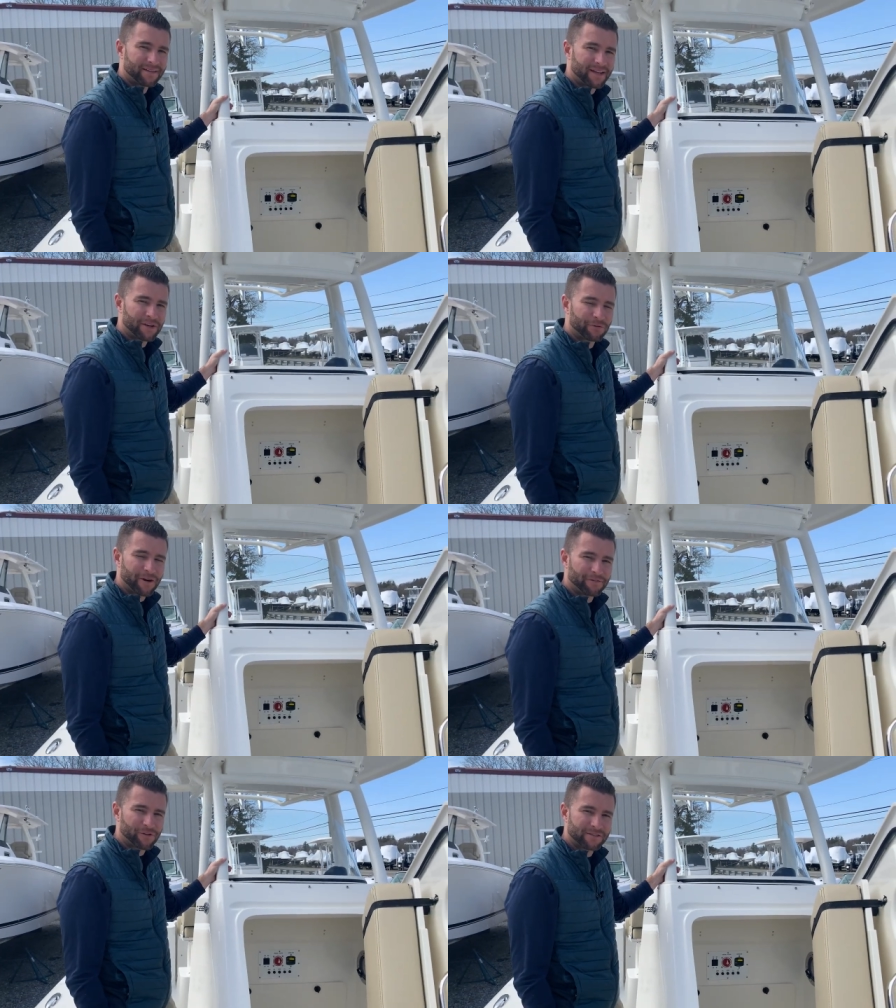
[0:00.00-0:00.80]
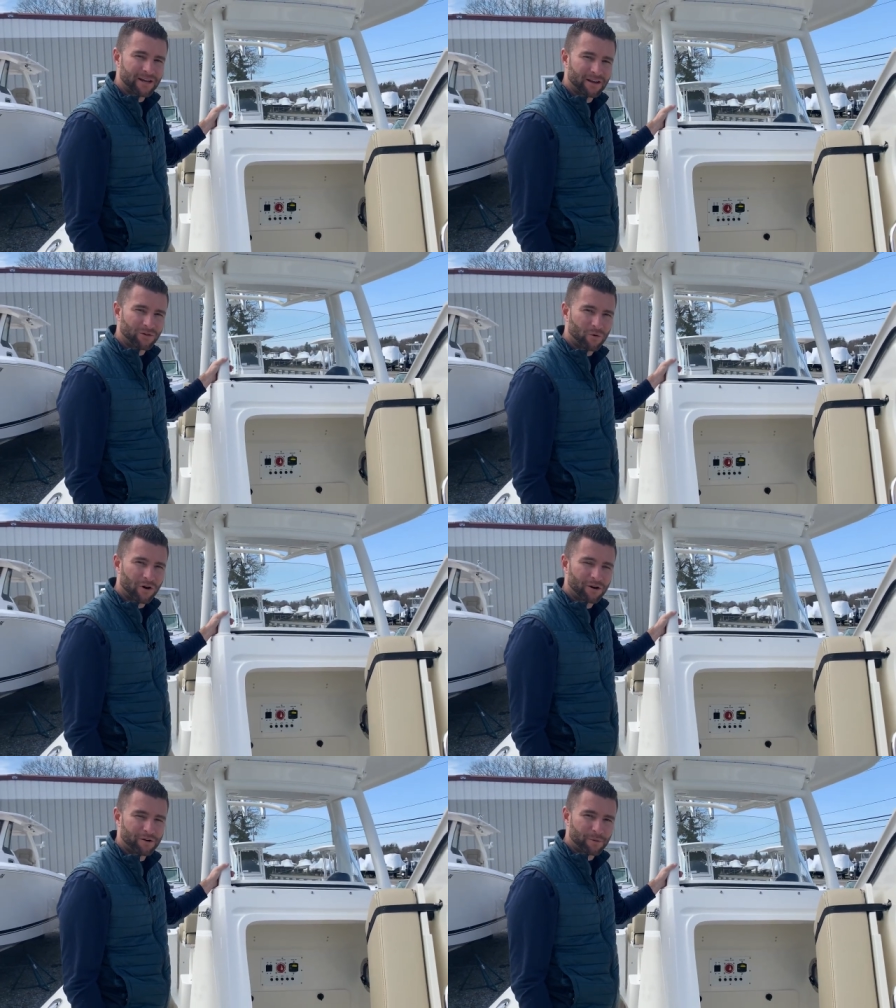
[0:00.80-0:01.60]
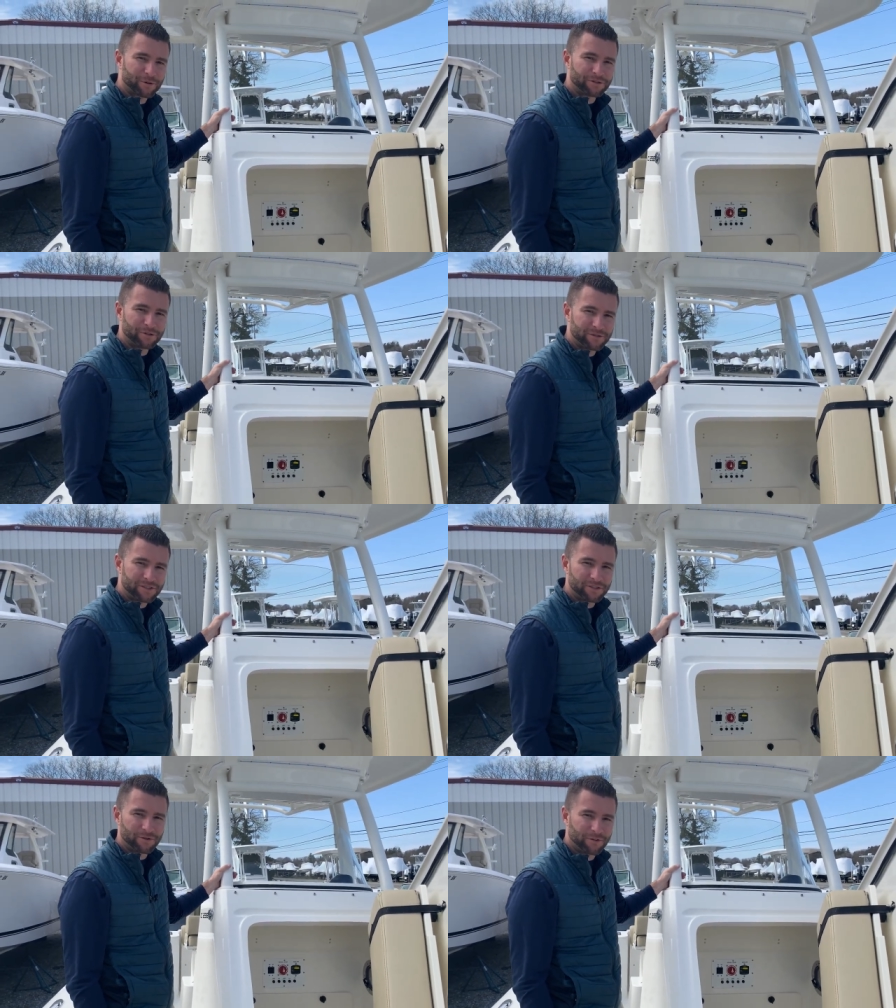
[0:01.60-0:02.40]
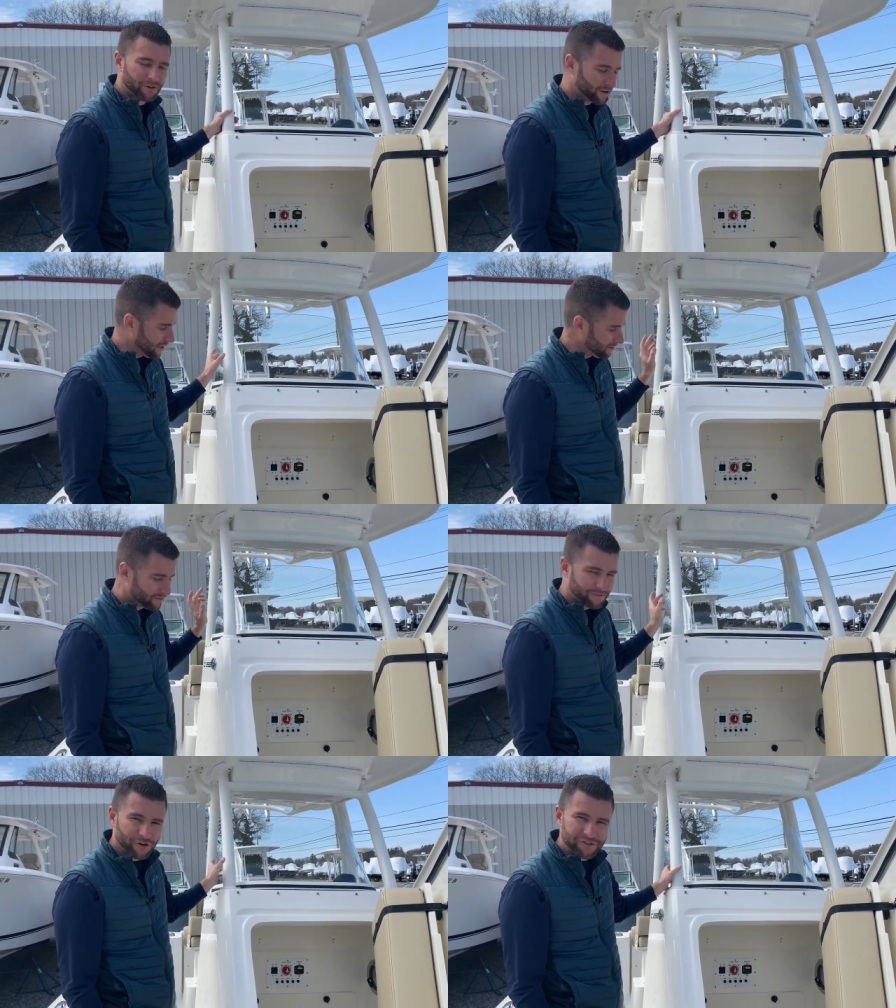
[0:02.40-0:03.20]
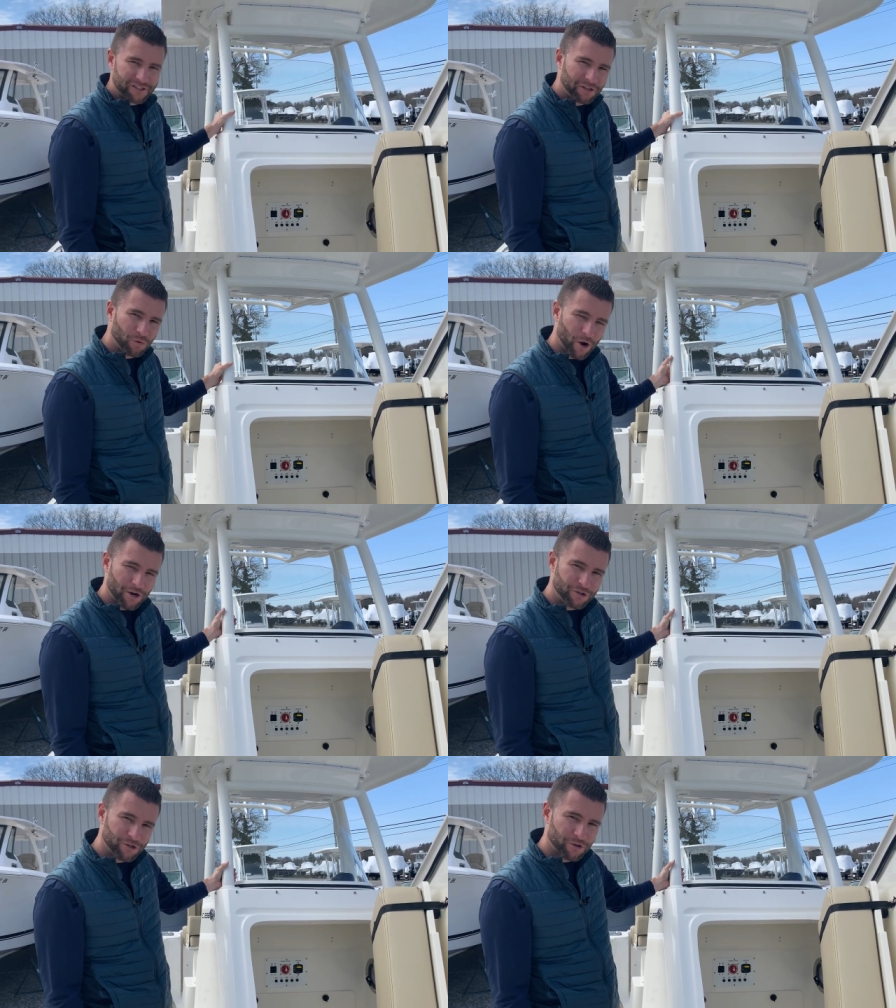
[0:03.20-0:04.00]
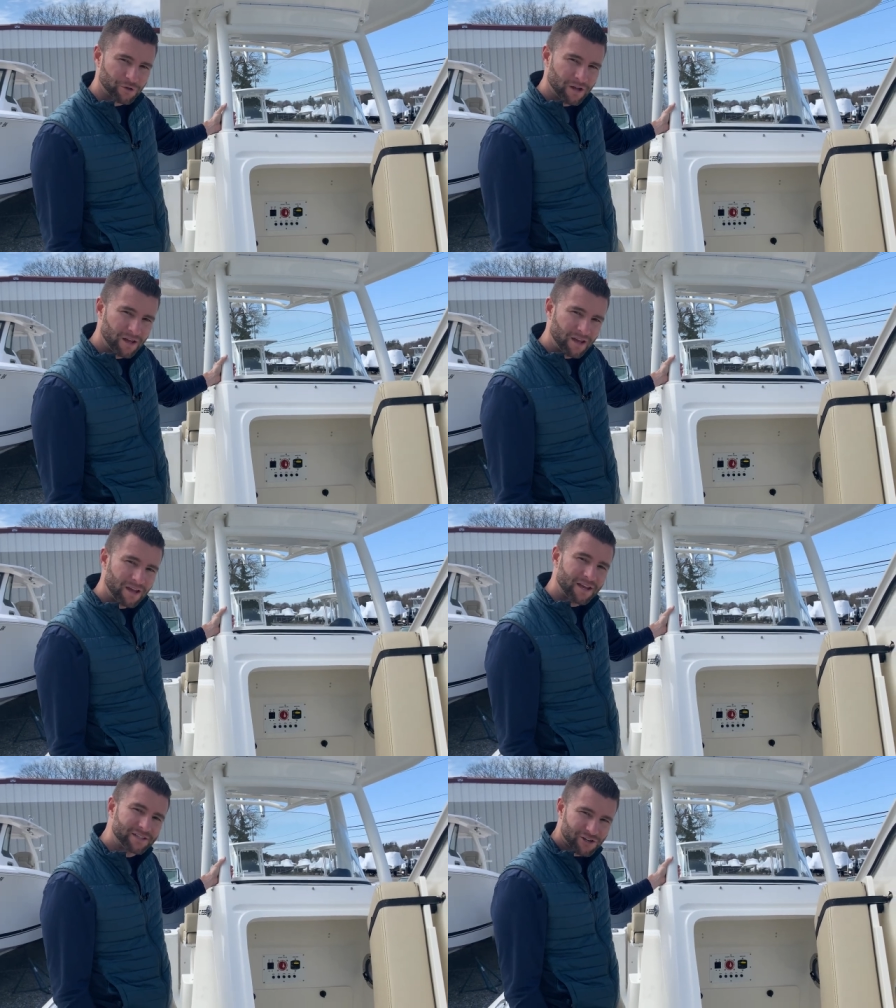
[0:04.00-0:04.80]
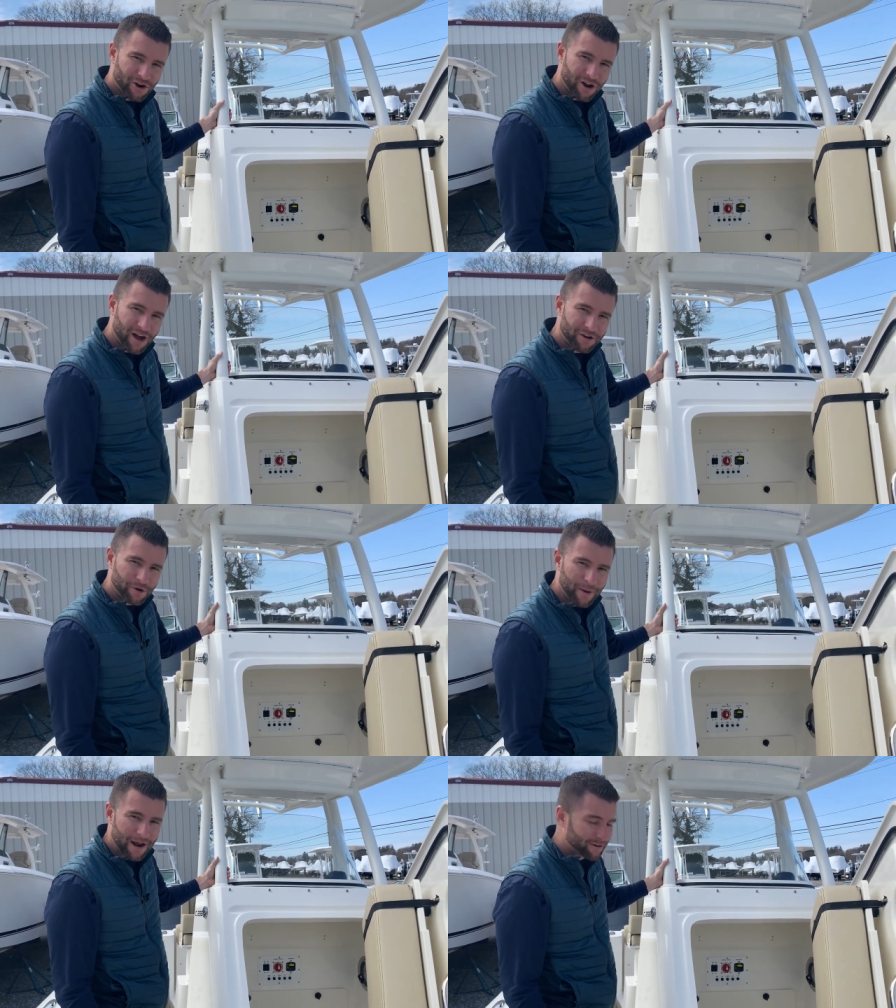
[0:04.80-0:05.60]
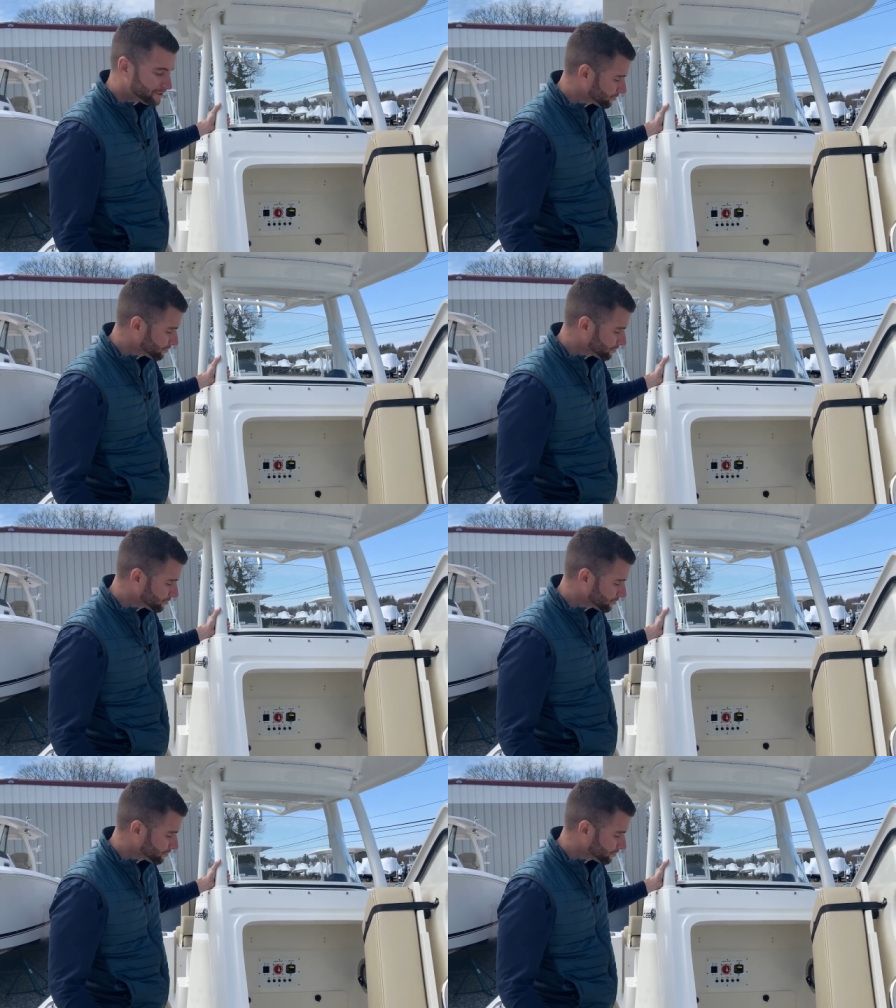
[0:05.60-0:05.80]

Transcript: Getting ready for a day on the water in your Pursuit C two thirty-eight, the first thing you want to do is turn on your battery